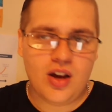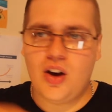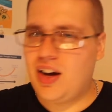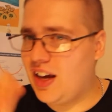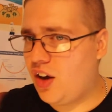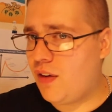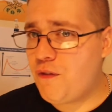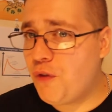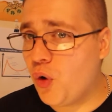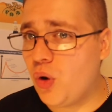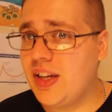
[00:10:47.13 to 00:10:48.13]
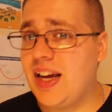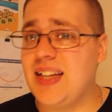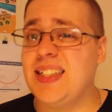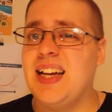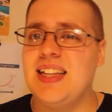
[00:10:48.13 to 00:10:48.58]
Okay, I got 4
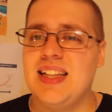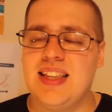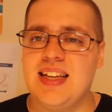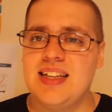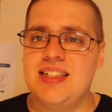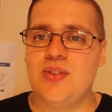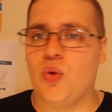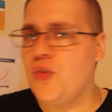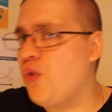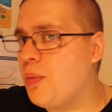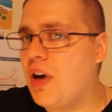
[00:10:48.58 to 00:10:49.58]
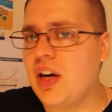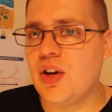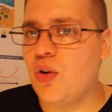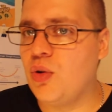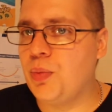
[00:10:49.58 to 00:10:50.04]
days that I did this, or 4
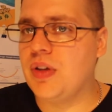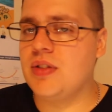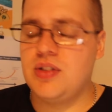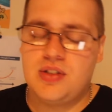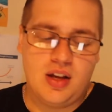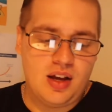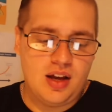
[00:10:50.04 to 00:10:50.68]
market opens,